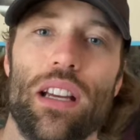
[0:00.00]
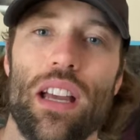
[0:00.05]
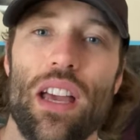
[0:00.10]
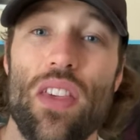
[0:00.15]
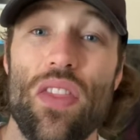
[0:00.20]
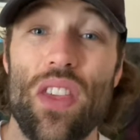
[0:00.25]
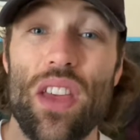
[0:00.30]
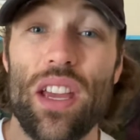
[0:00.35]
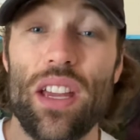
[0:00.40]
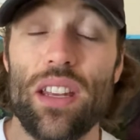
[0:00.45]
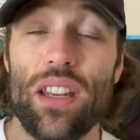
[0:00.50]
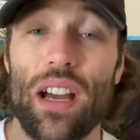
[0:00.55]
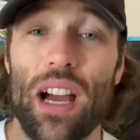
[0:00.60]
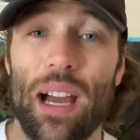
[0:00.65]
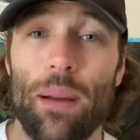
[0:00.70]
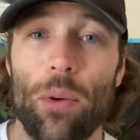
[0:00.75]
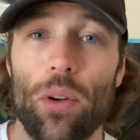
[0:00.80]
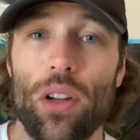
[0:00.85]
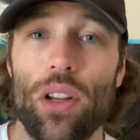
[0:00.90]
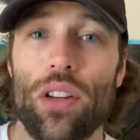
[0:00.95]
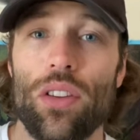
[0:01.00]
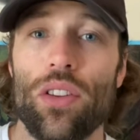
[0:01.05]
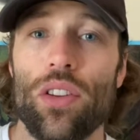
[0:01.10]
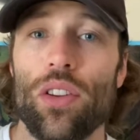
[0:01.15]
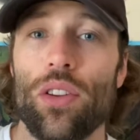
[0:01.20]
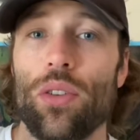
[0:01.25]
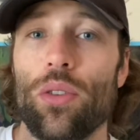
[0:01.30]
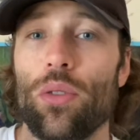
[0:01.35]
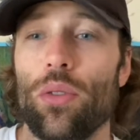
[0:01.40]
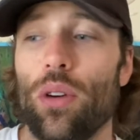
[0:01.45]
And then I'm going to
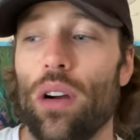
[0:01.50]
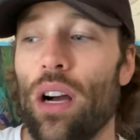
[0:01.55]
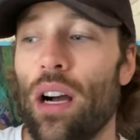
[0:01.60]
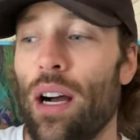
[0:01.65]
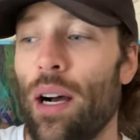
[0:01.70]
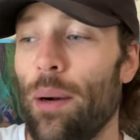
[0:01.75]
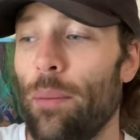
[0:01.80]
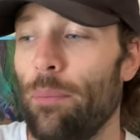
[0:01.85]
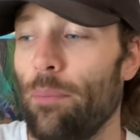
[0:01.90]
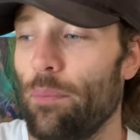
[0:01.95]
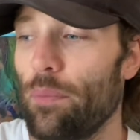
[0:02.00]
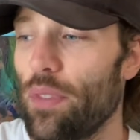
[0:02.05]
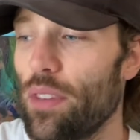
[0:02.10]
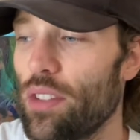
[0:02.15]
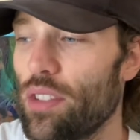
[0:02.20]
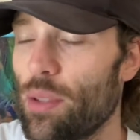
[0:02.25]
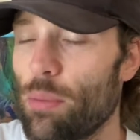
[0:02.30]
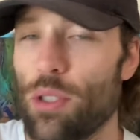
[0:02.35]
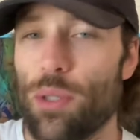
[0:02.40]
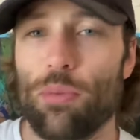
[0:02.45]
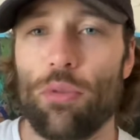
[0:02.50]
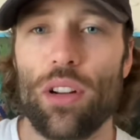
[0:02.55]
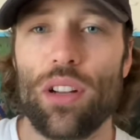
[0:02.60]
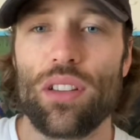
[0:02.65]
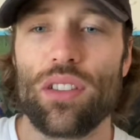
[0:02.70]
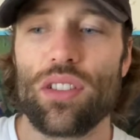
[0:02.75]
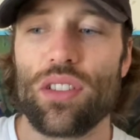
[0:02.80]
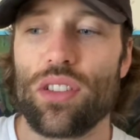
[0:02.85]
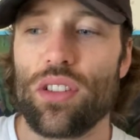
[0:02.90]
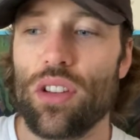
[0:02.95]
do some
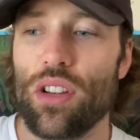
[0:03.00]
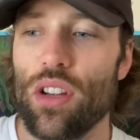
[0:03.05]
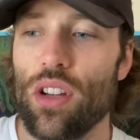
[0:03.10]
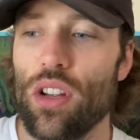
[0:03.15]
sprints.